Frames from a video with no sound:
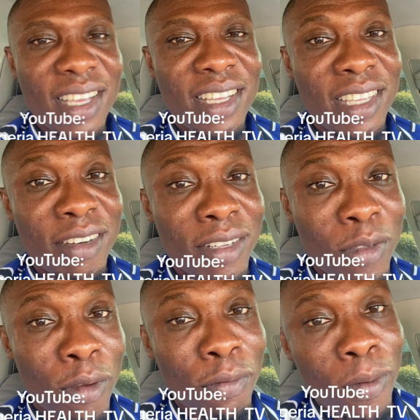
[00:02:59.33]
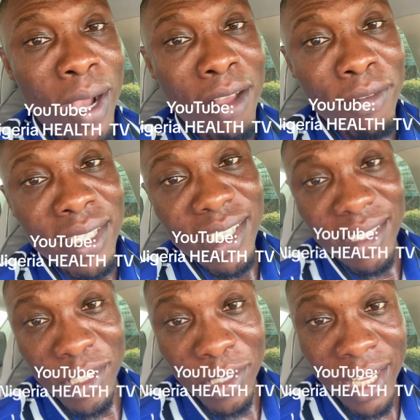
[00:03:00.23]
the risk of you having
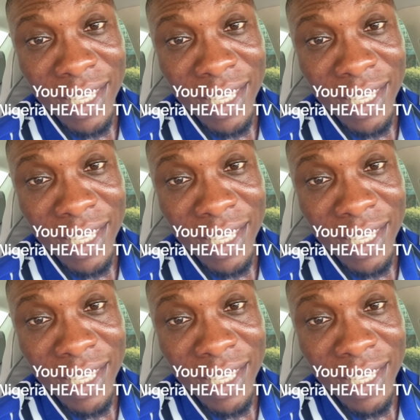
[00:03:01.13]
gestational